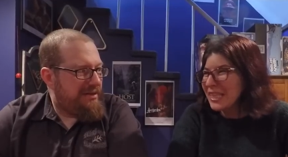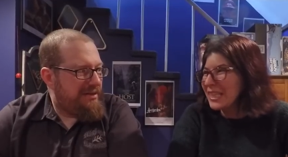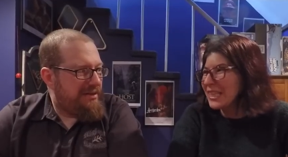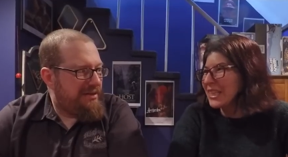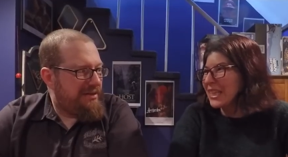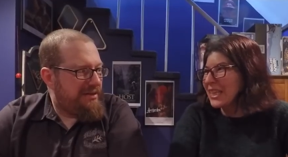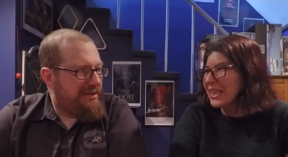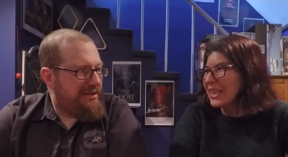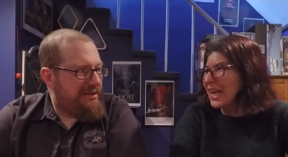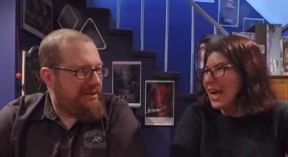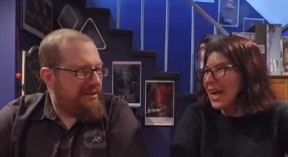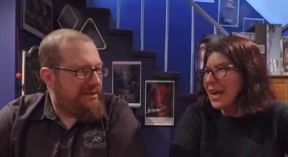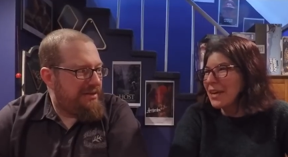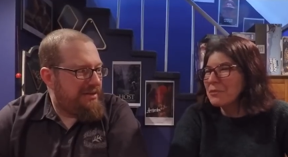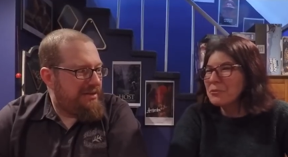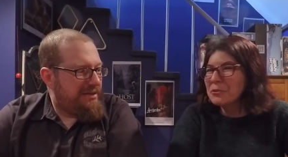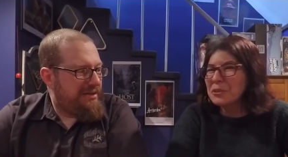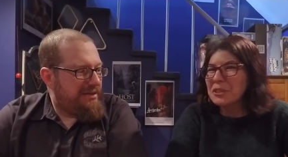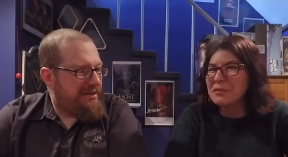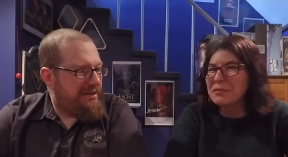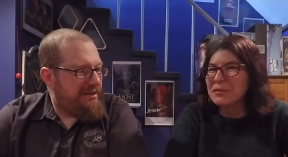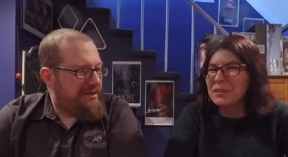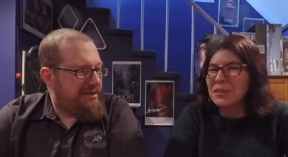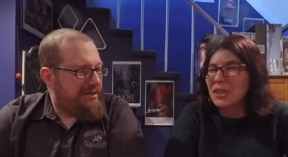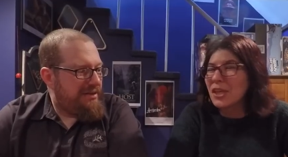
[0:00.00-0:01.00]
Speaker 1: Like, I don't
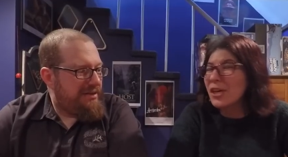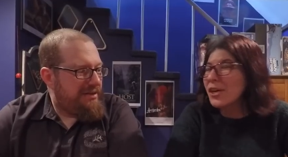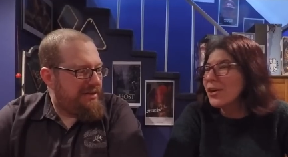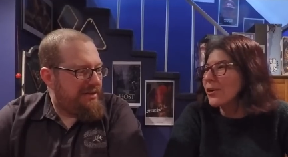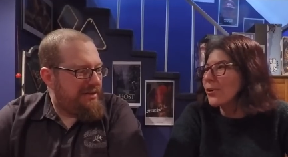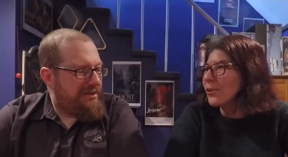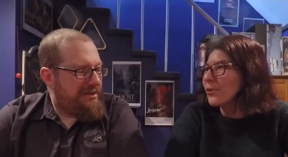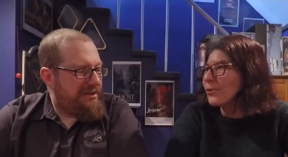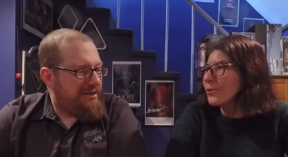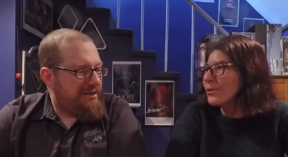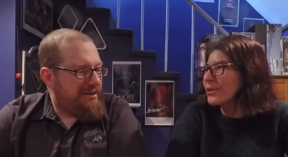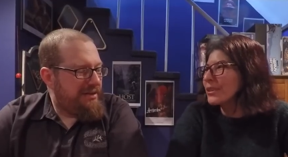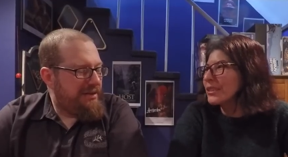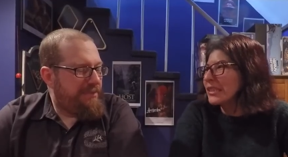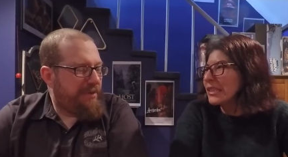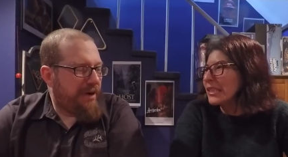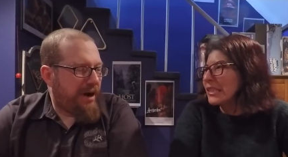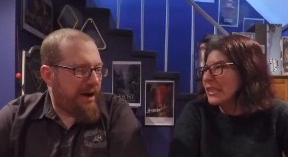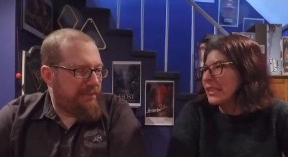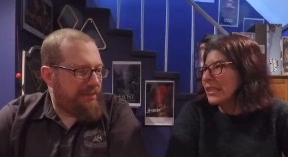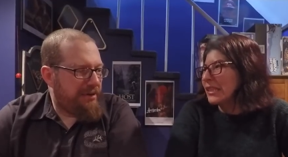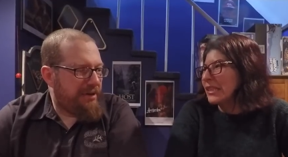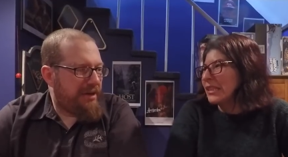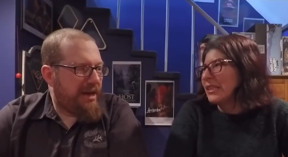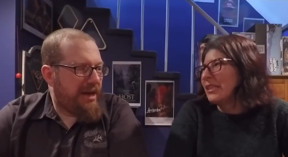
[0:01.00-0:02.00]
even know."
Speaker 2: You
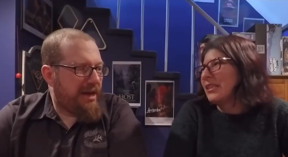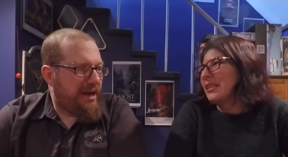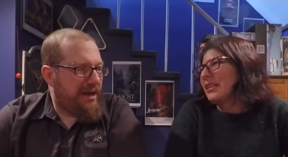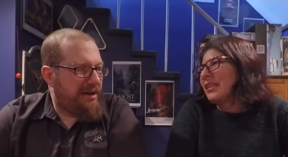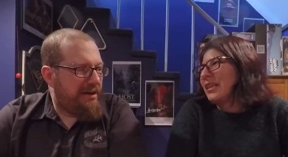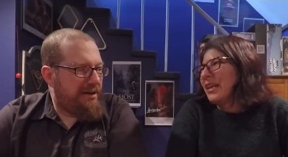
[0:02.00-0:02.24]
probably can.